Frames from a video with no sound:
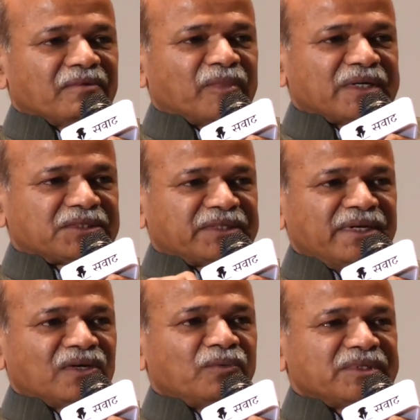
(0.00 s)
But
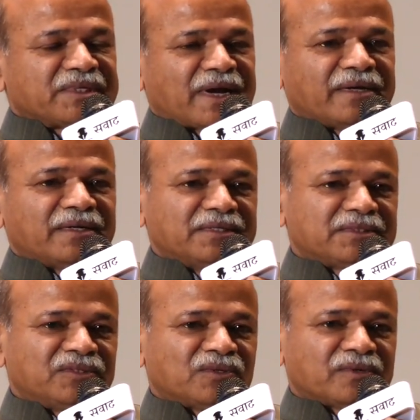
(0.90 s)
still, we started
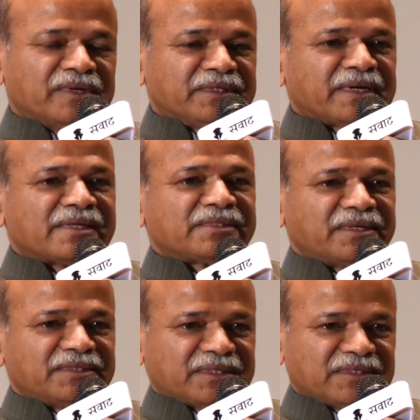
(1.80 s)
this, international
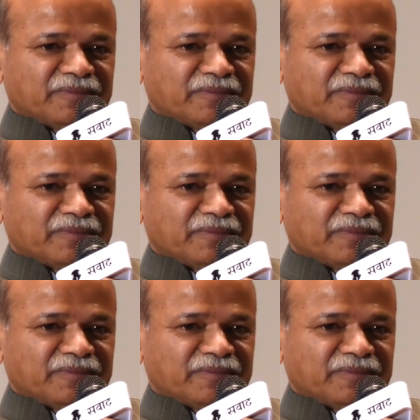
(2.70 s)
research.